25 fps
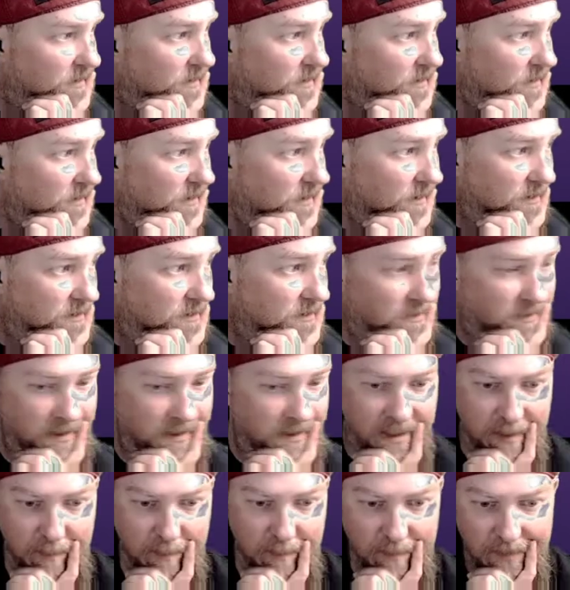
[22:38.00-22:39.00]
on
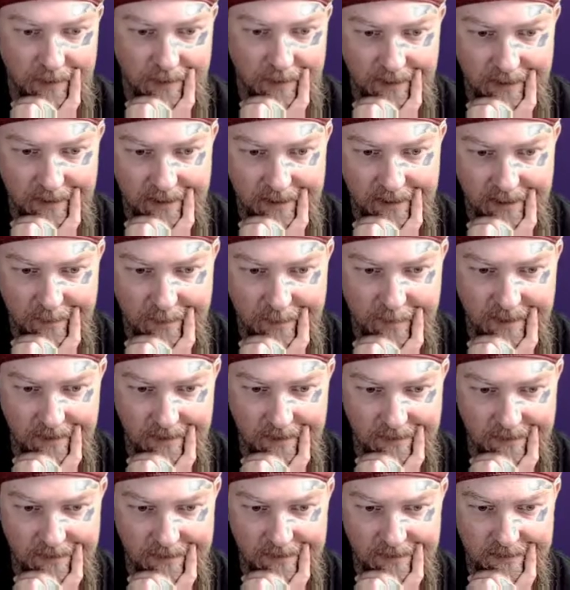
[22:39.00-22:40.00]
Steam, it
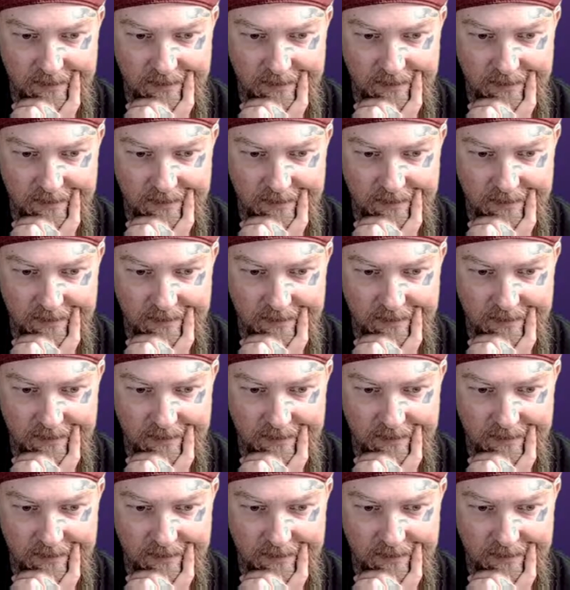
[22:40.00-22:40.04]
appears.